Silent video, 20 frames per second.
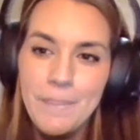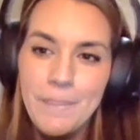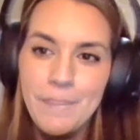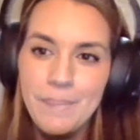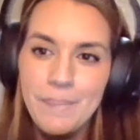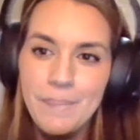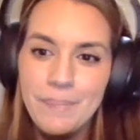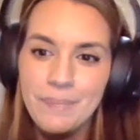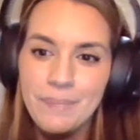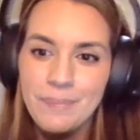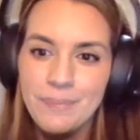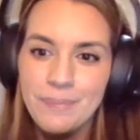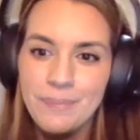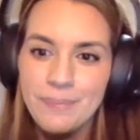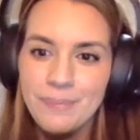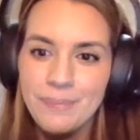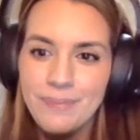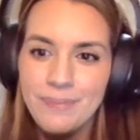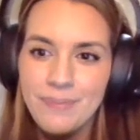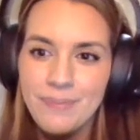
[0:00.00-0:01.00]

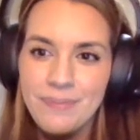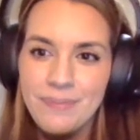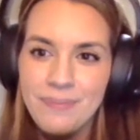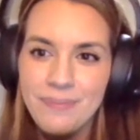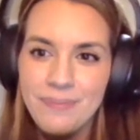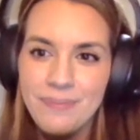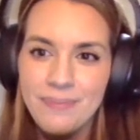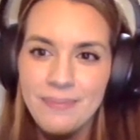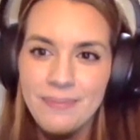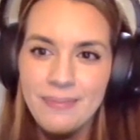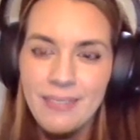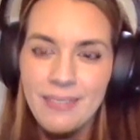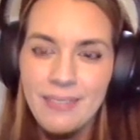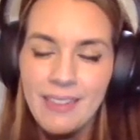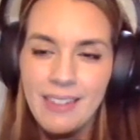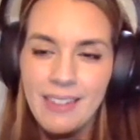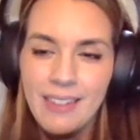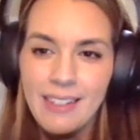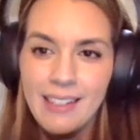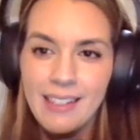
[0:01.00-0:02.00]

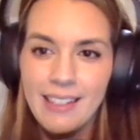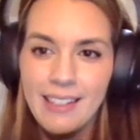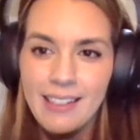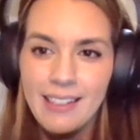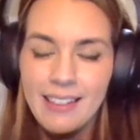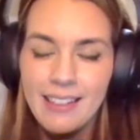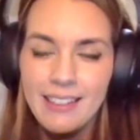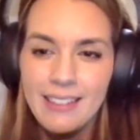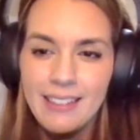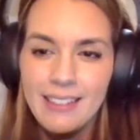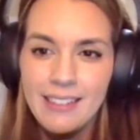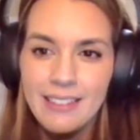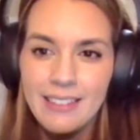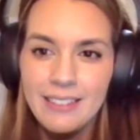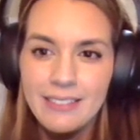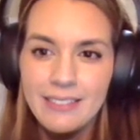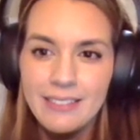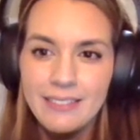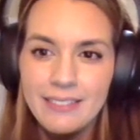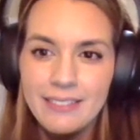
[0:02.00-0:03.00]

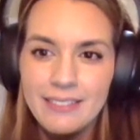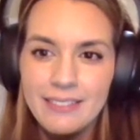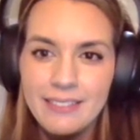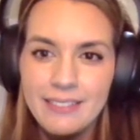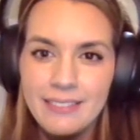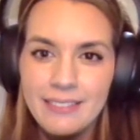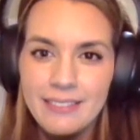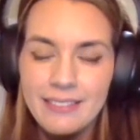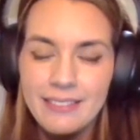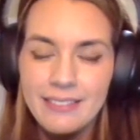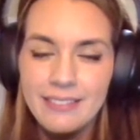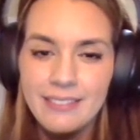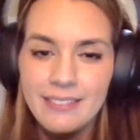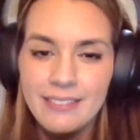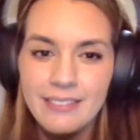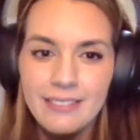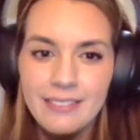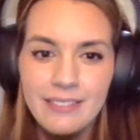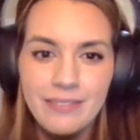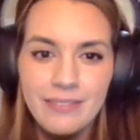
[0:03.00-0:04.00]

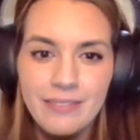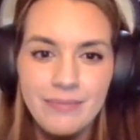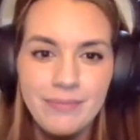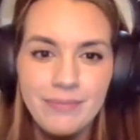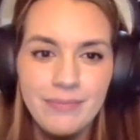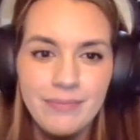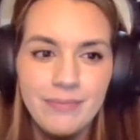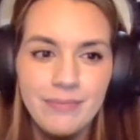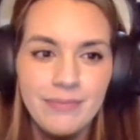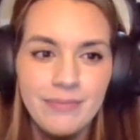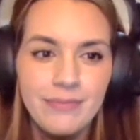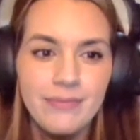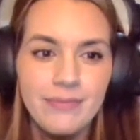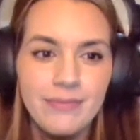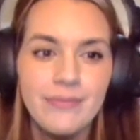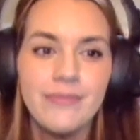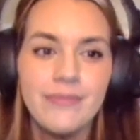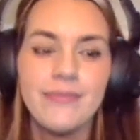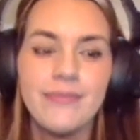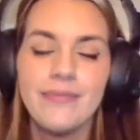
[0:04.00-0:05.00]

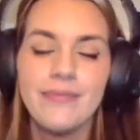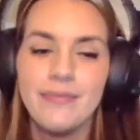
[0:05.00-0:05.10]
No words are spoken by the person on screen.